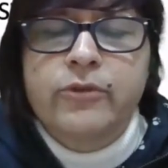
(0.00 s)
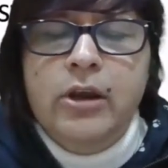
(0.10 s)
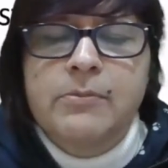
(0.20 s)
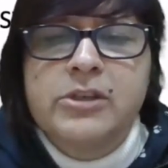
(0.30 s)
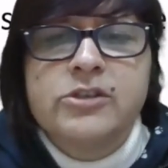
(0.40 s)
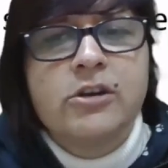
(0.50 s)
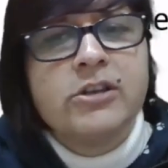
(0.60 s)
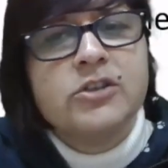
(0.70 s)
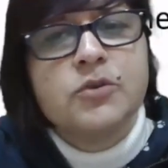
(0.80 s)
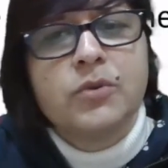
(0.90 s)
tribal
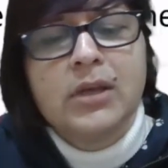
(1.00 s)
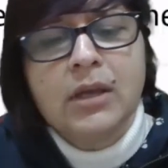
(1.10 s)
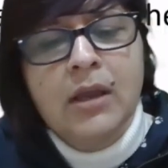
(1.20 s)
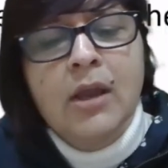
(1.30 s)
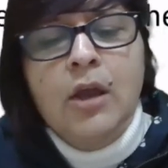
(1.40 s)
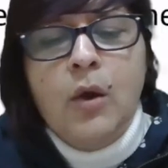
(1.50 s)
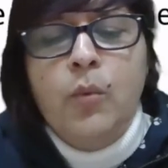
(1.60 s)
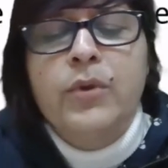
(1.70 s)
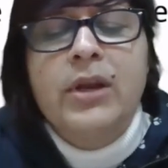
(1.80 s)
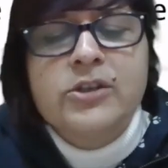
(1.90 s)
studies to the
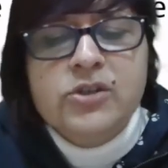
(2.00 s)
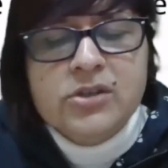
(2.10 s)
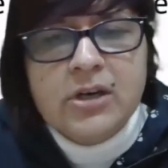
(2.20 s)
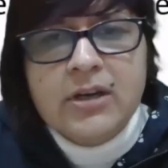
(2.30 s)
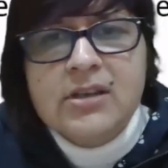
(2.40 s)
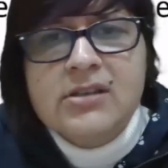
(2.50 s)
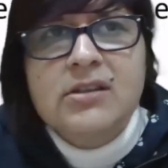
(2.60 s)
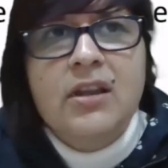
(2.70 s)
village studies.